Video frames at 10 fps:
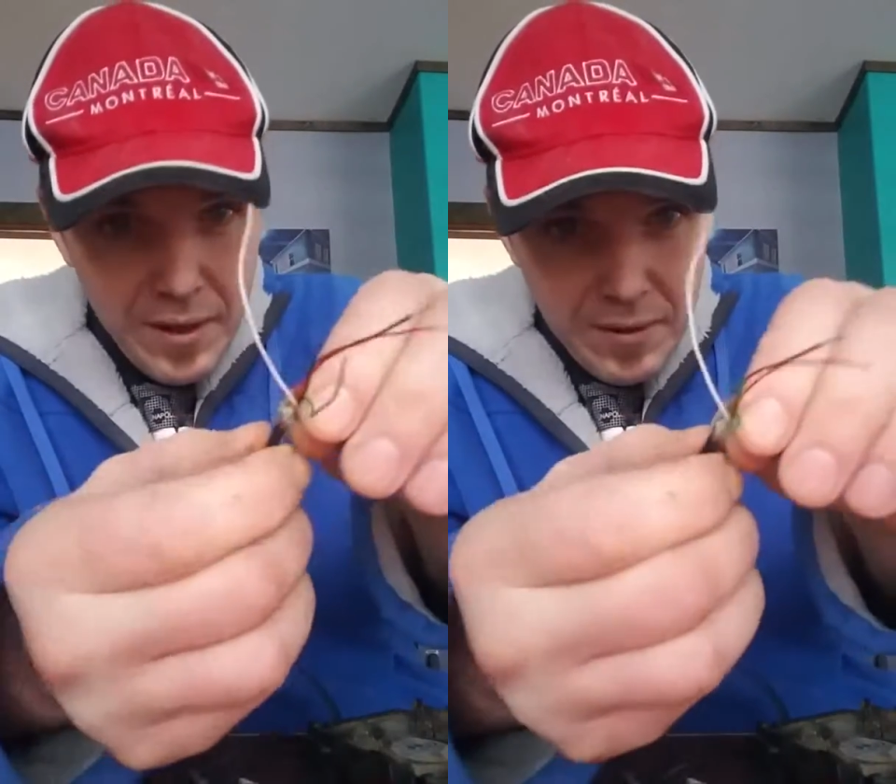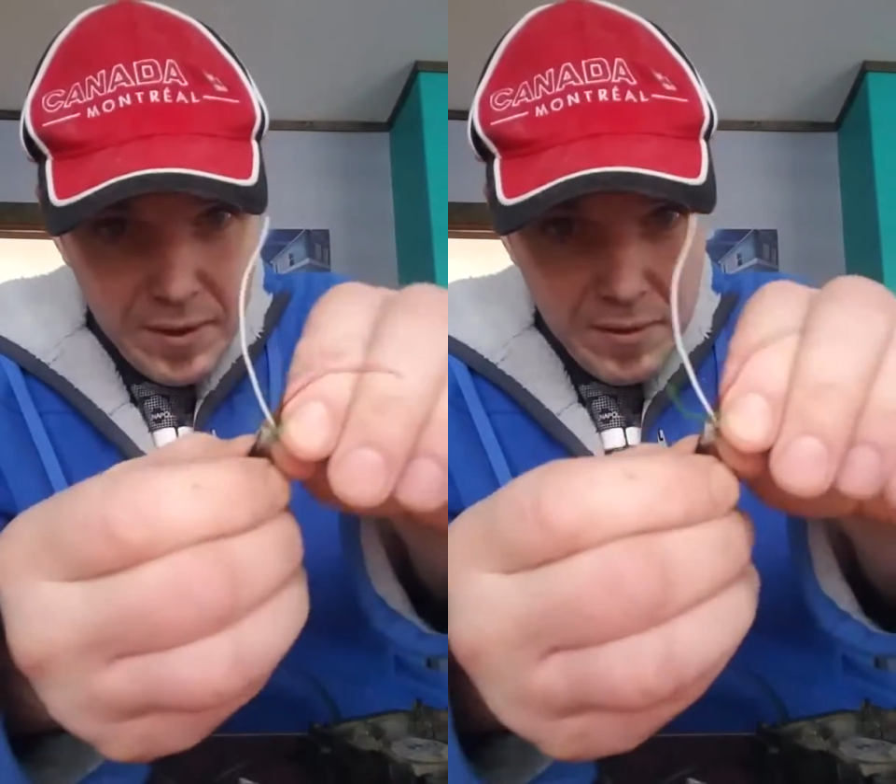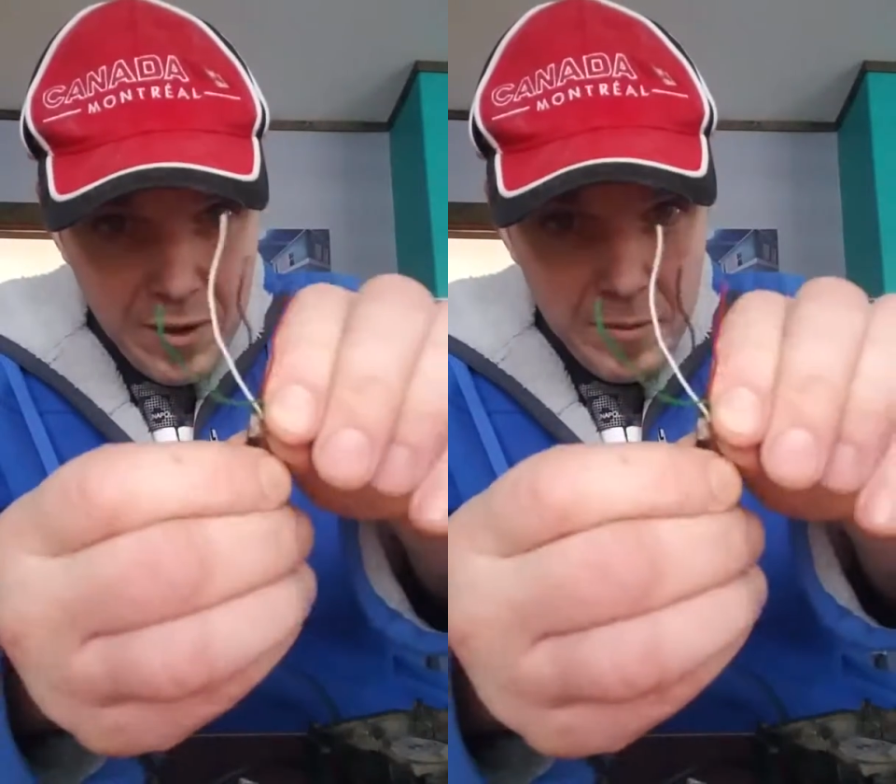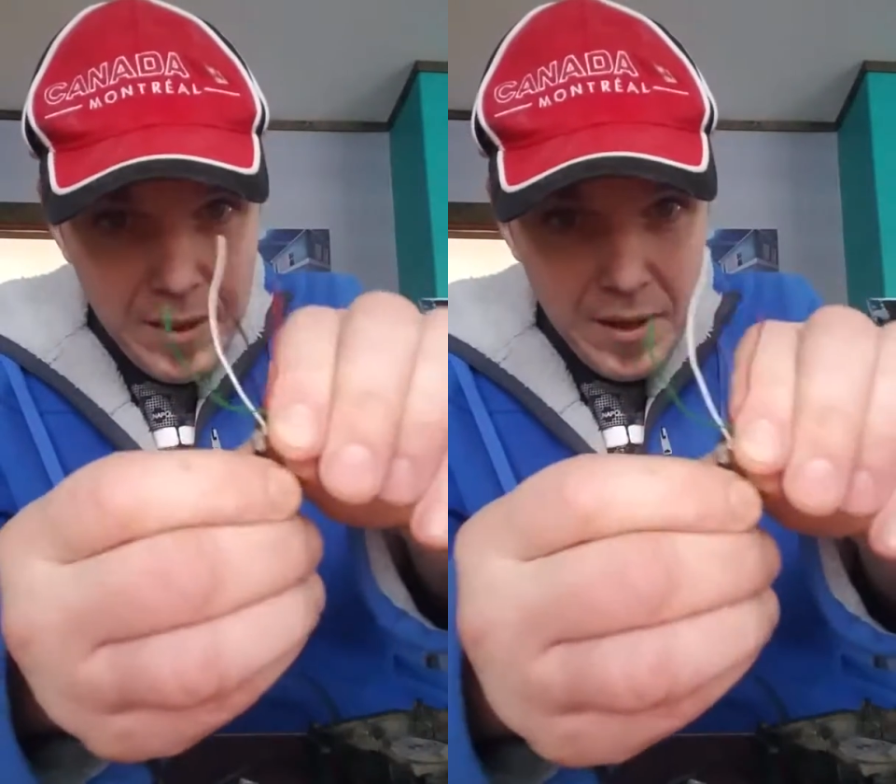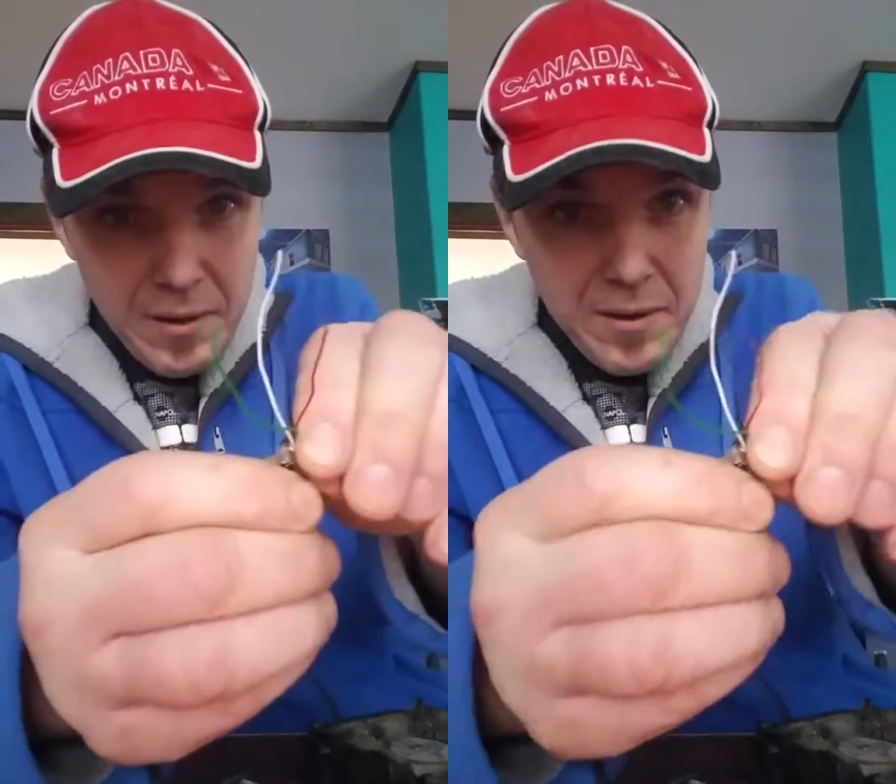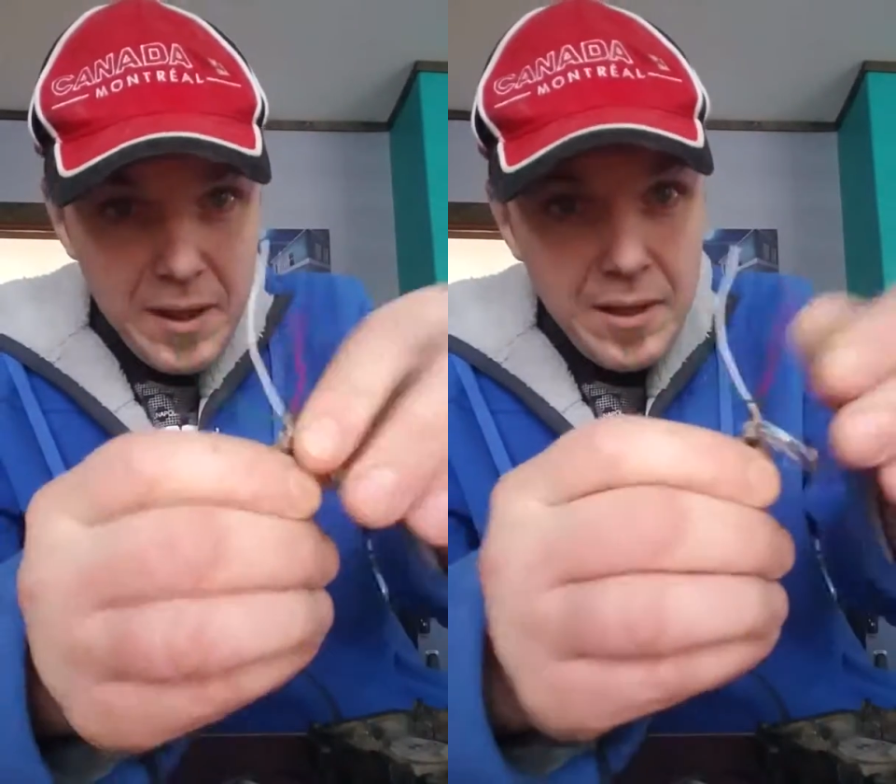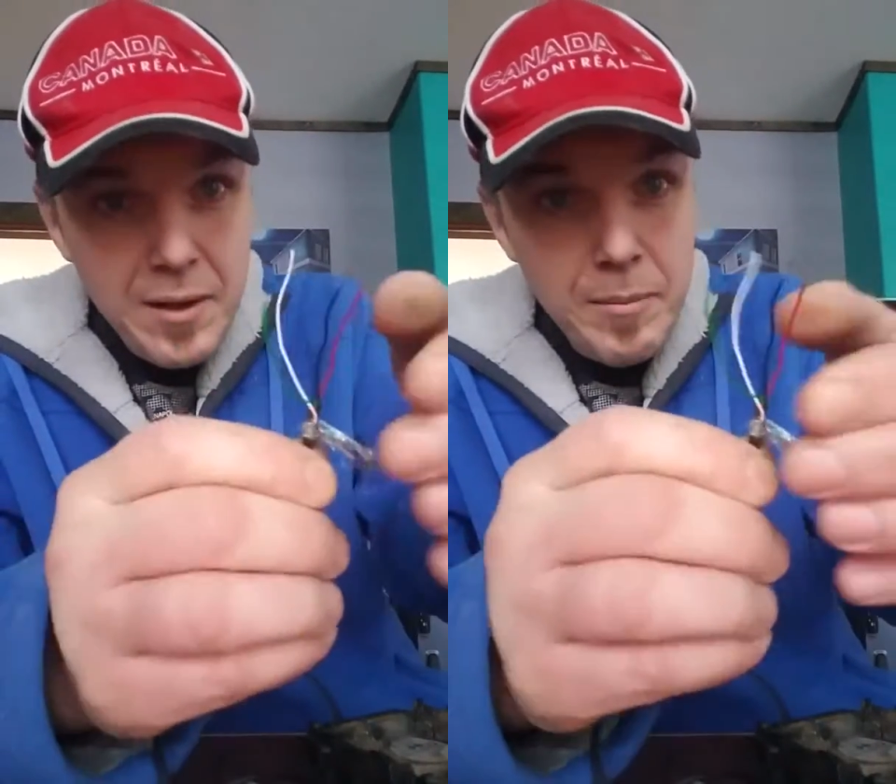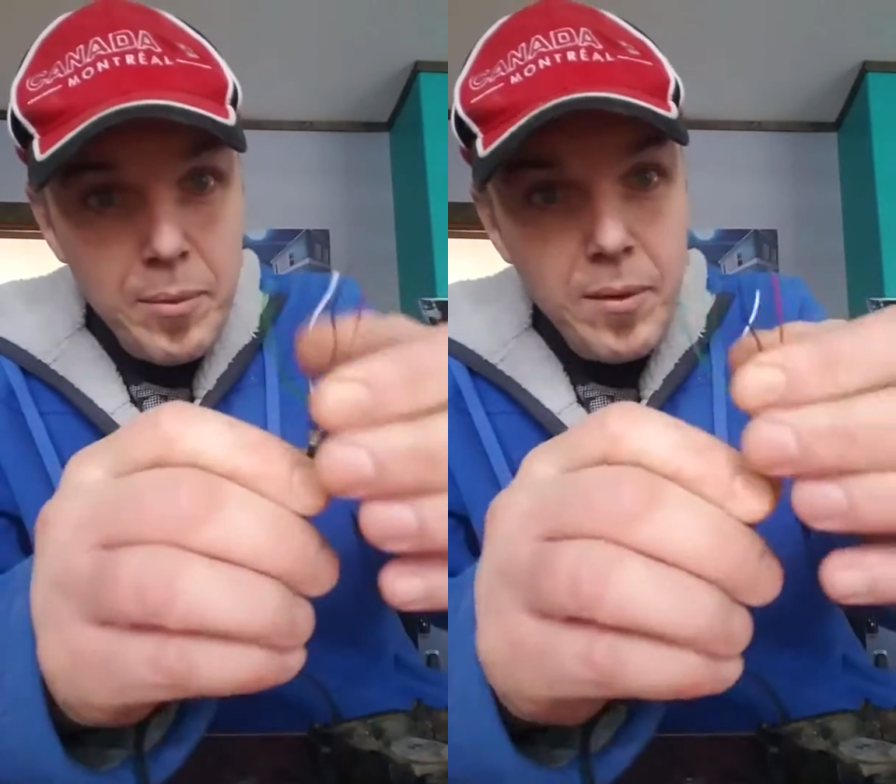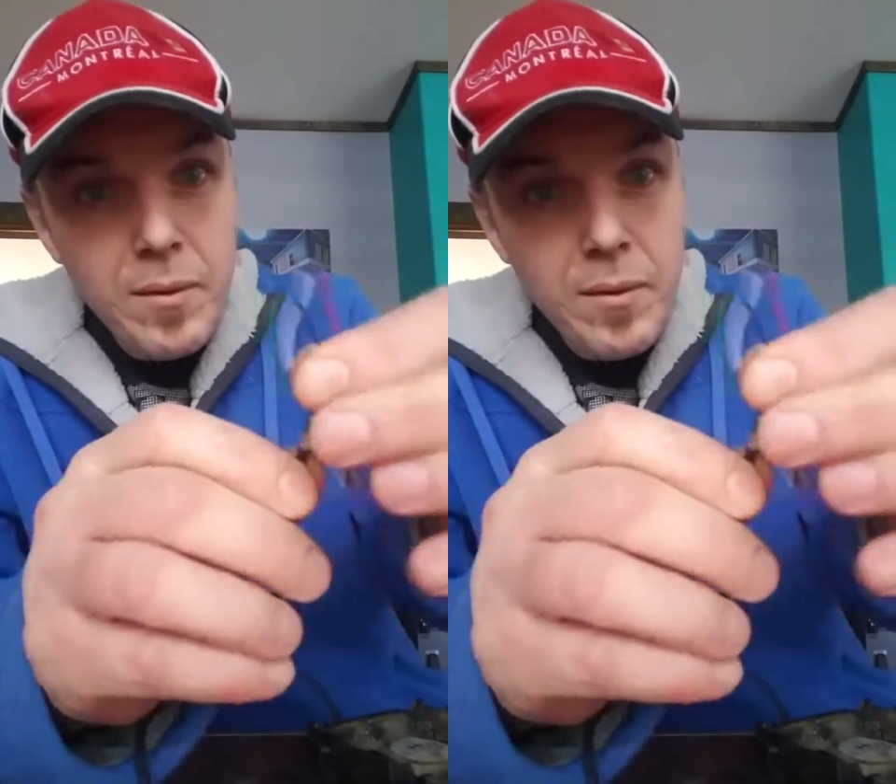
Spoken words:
So that's going to be all cleaned up.